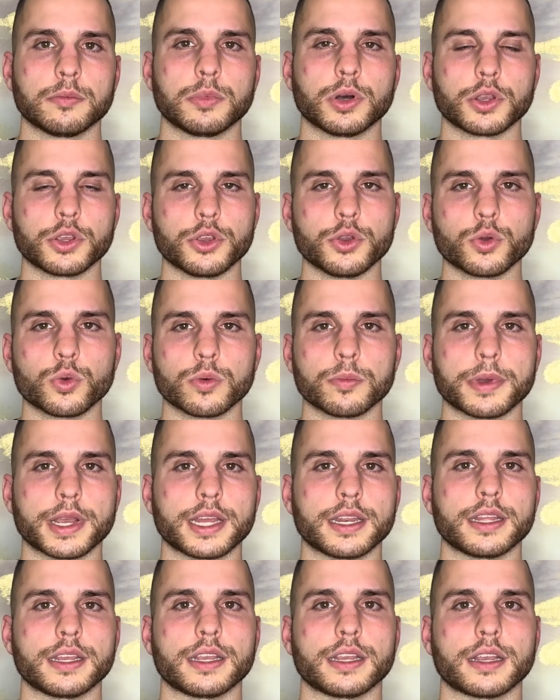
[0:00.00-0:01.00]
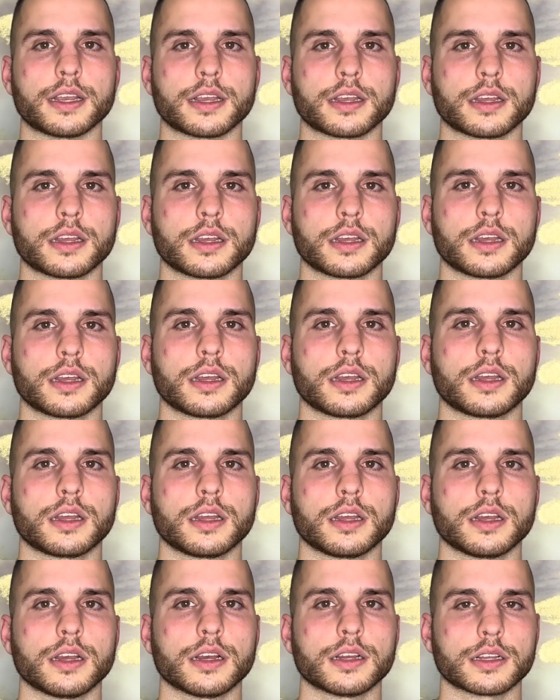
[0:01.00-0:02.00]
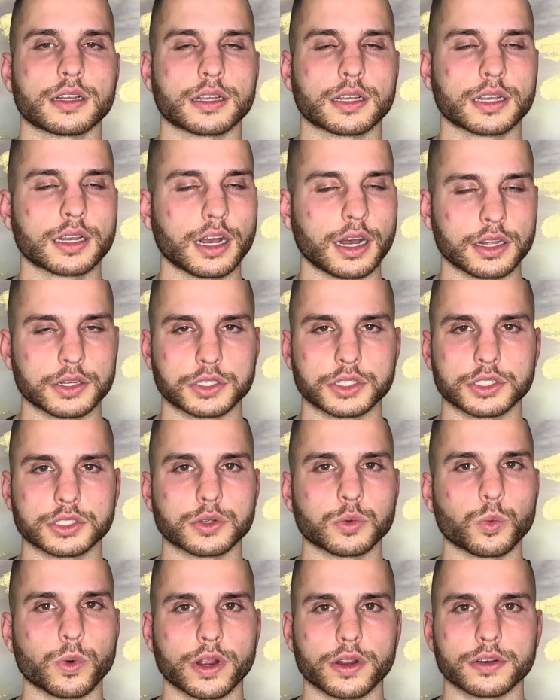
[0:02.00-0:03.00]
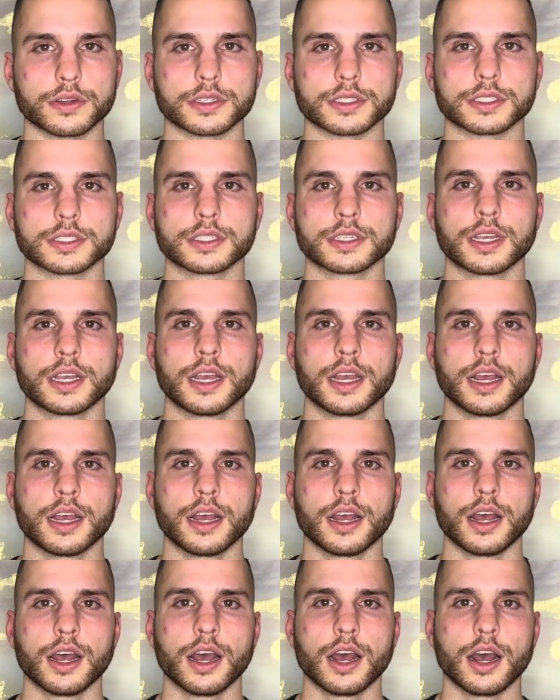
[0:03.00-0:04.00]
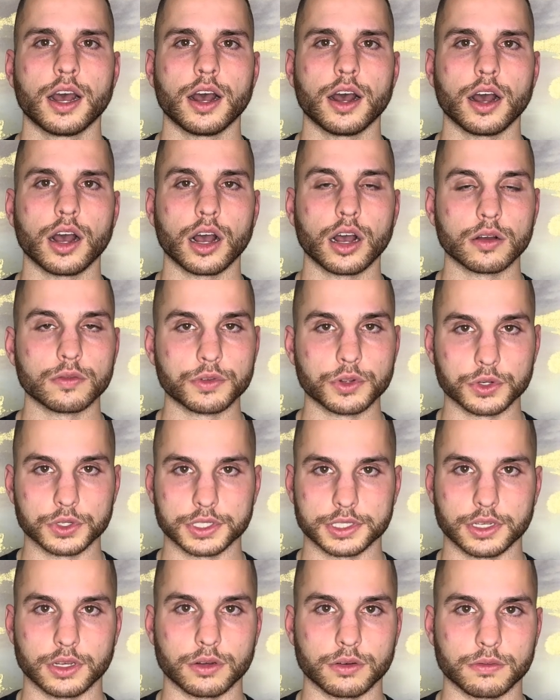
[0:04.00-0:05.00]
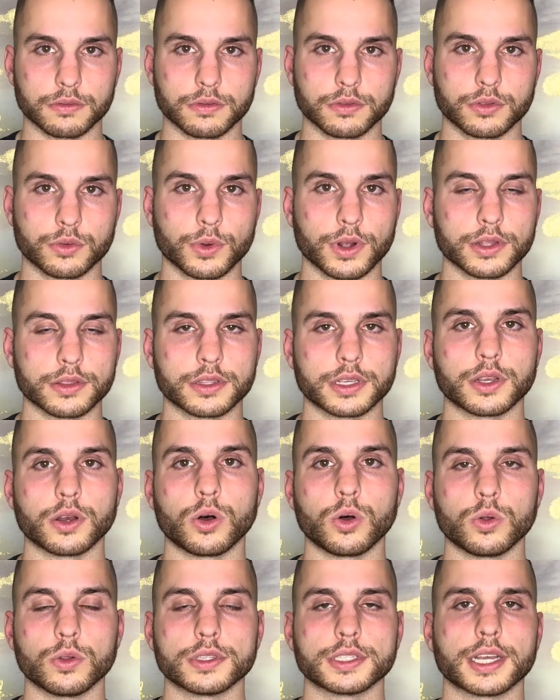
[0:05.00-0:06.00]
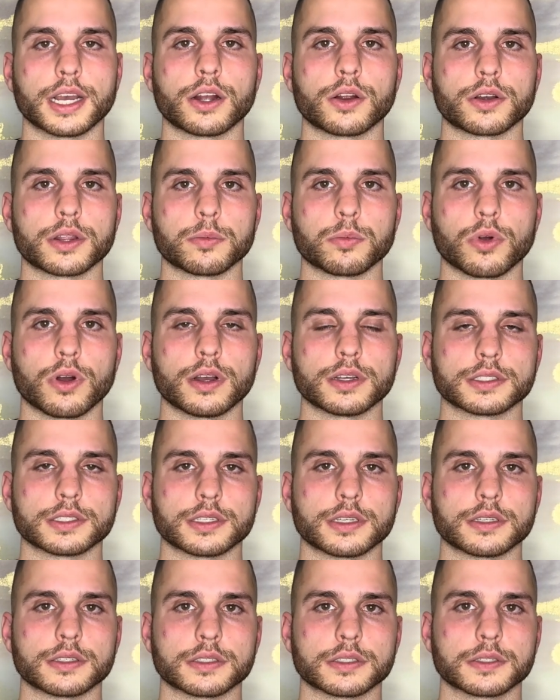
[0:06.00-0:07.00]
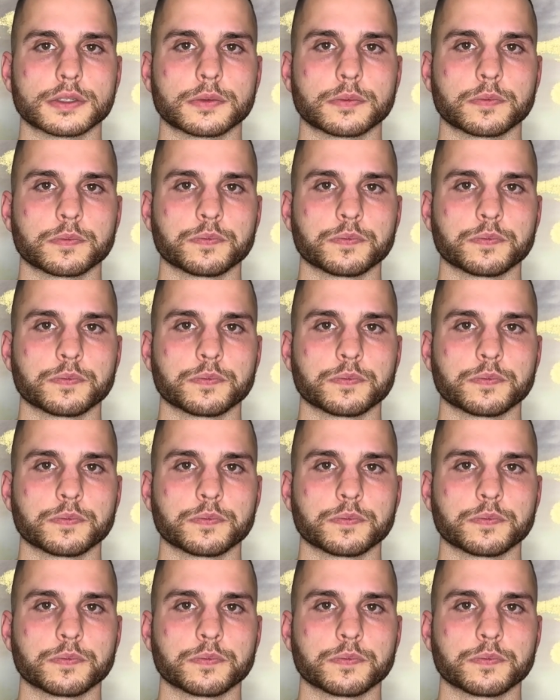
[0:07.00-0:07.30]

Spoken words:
but you remaining a conscious awareness of yourself throughout the whole entirety process.